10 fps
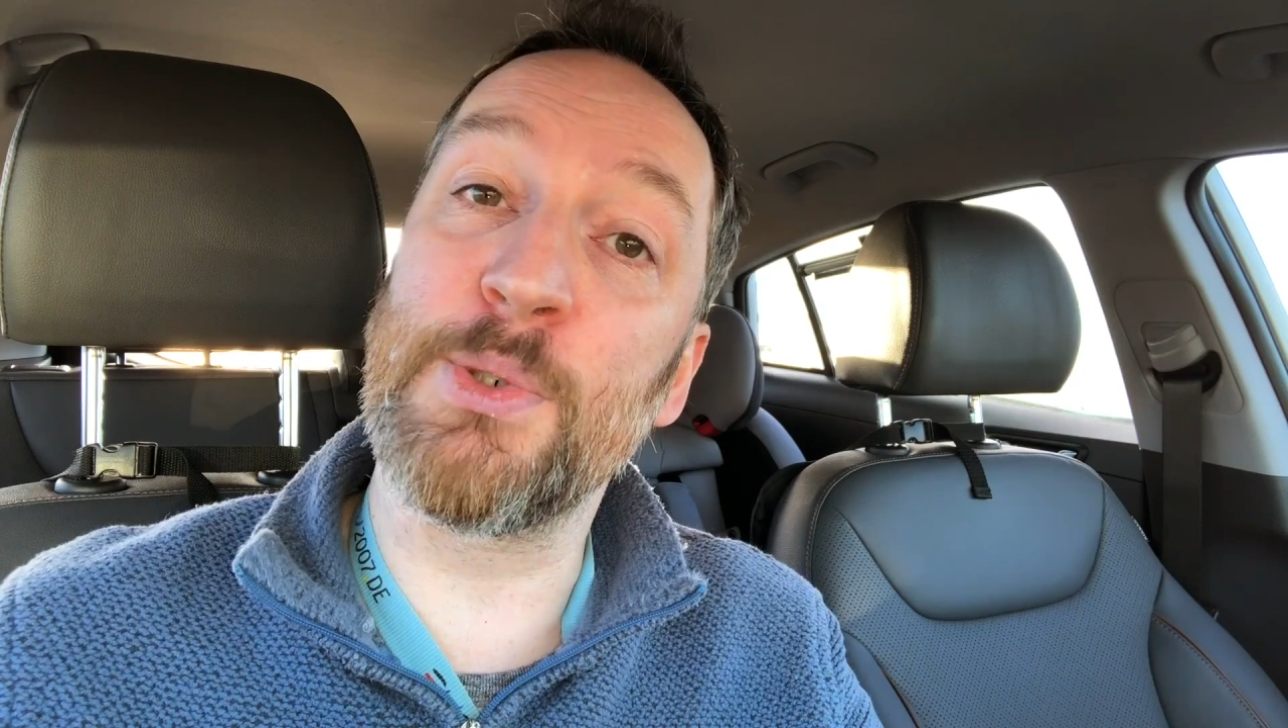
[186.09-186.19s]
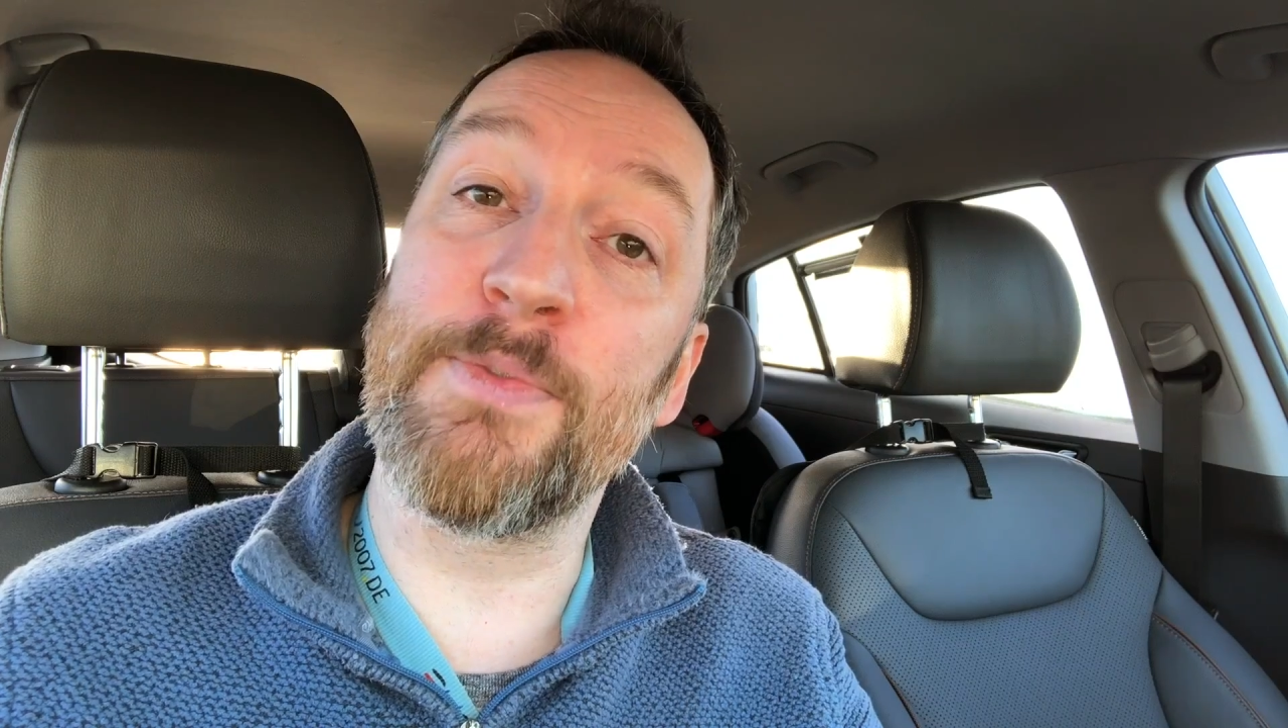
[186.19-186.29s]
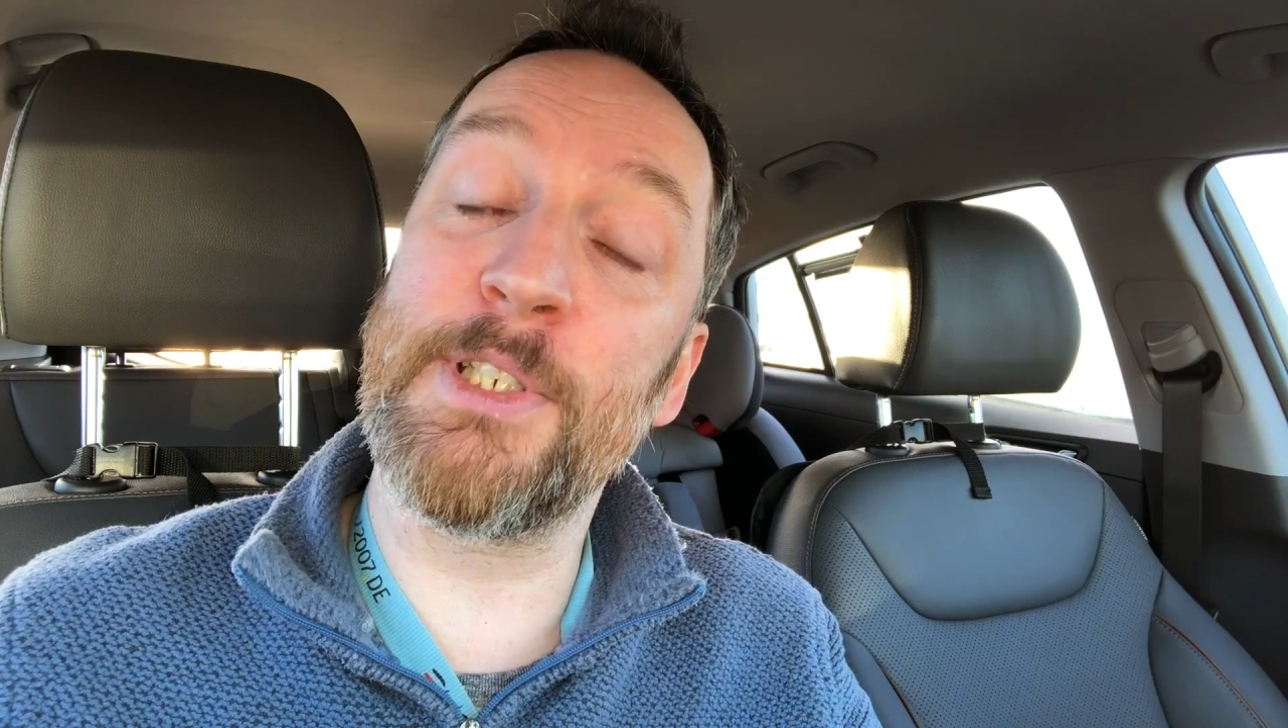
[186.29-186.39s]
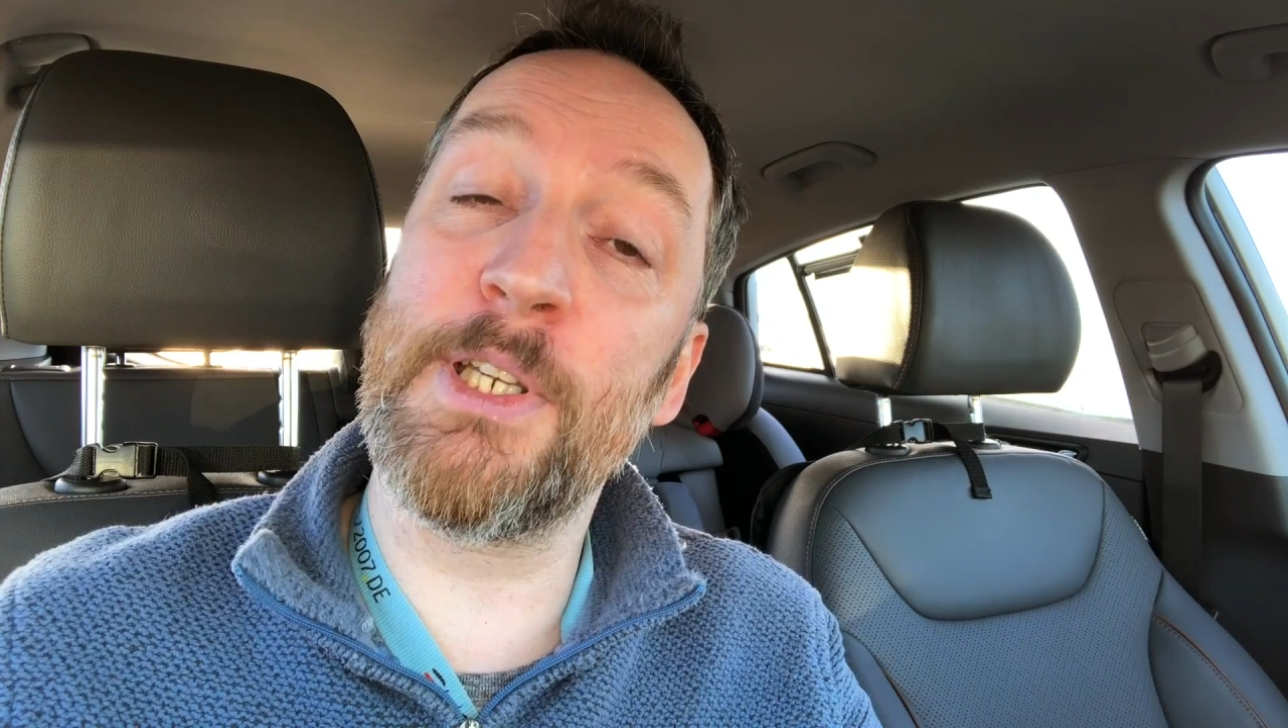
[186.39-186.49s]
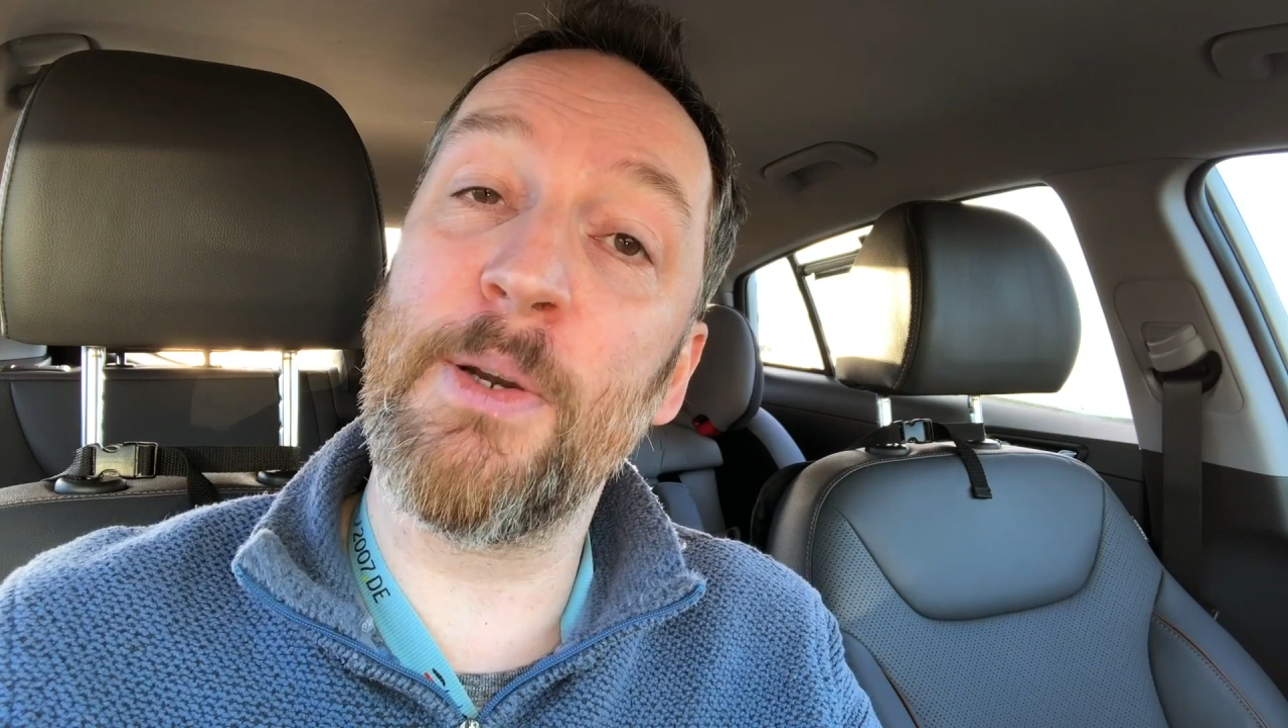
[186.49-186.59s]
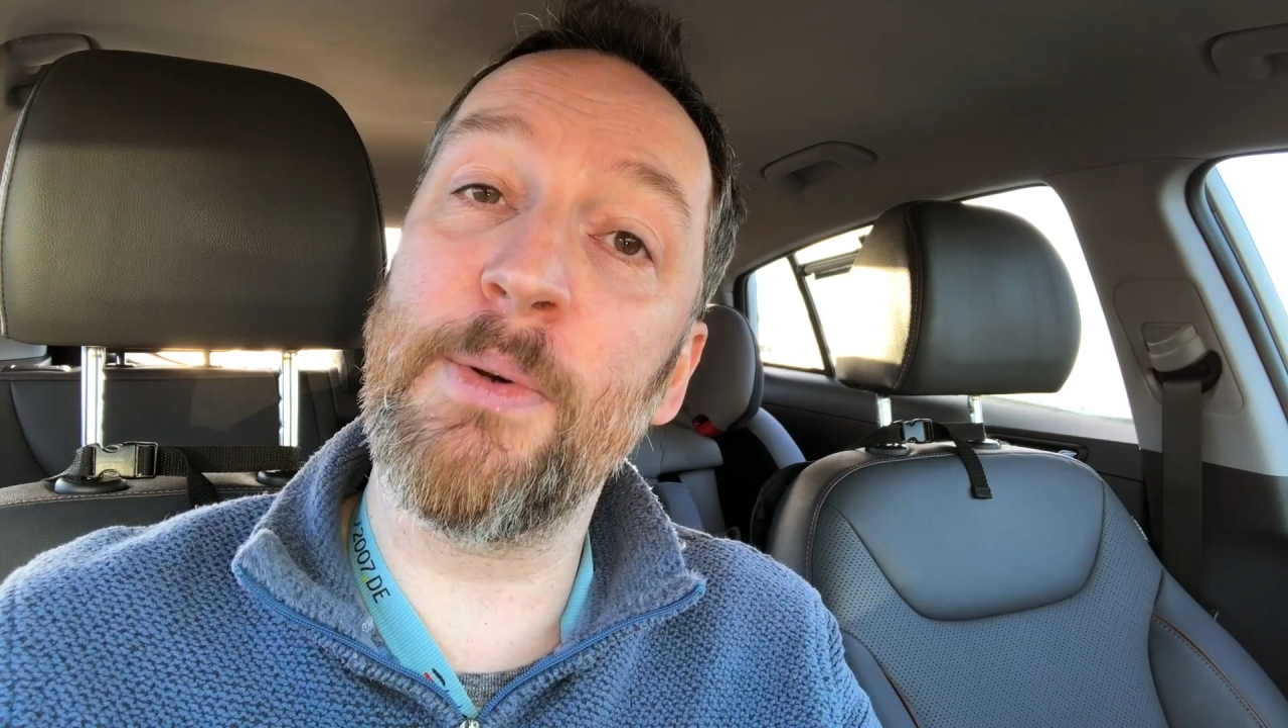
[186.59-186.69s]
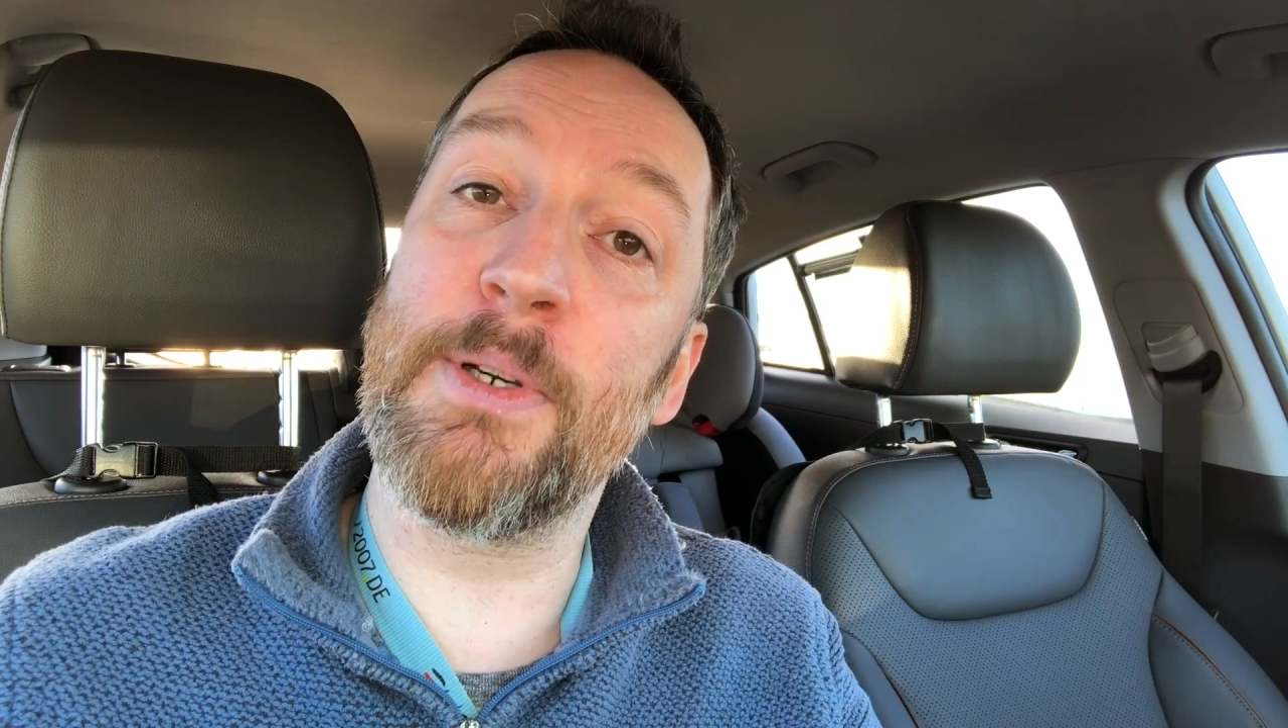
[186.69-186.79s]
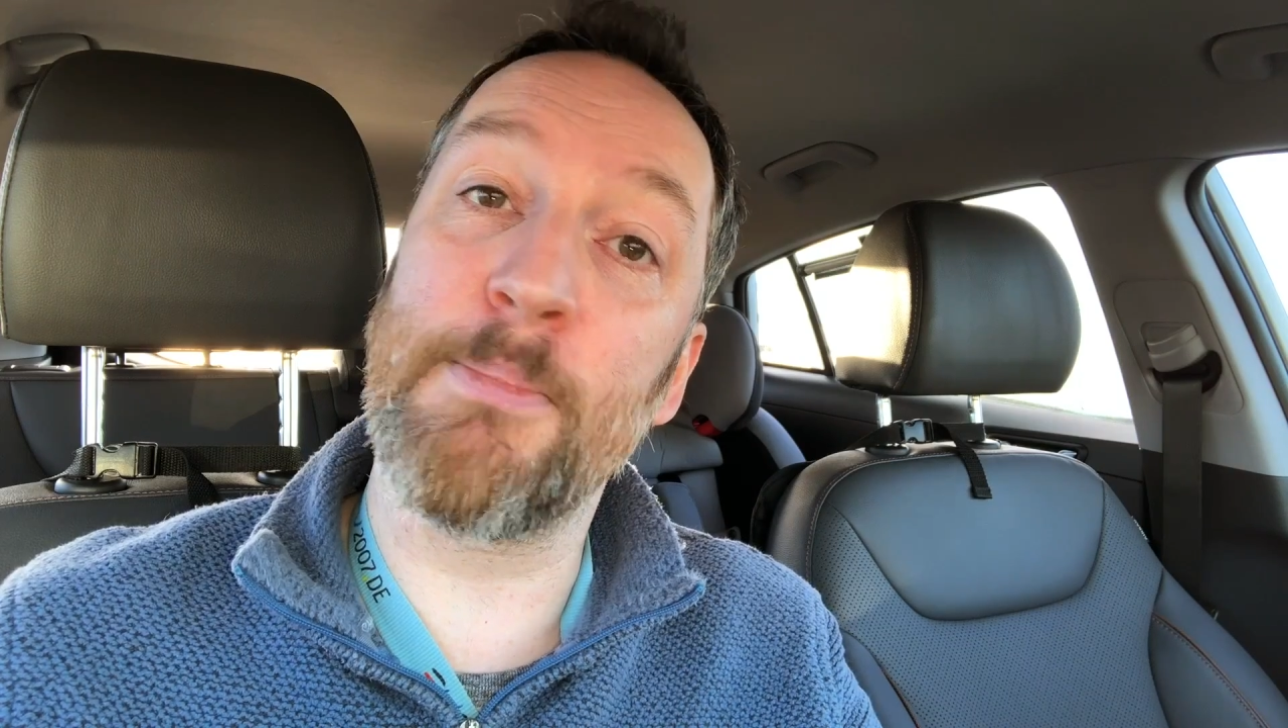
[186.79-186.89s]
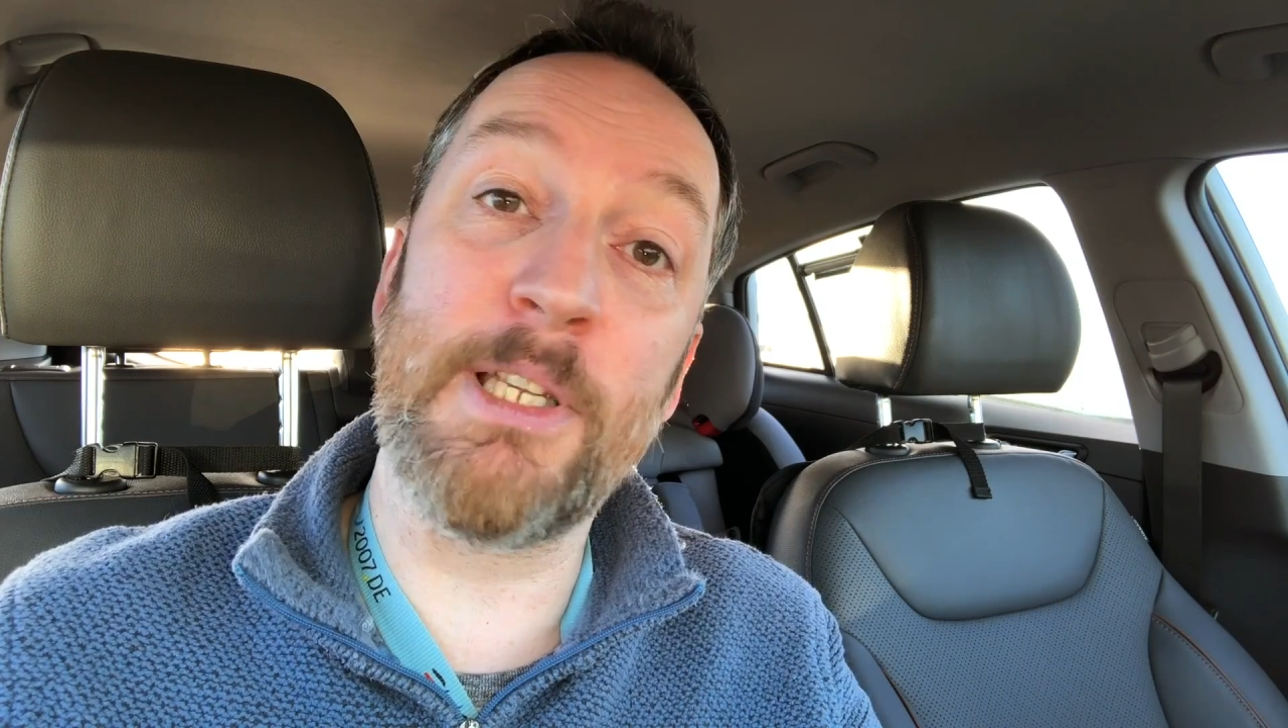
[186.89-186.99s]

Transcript: short video.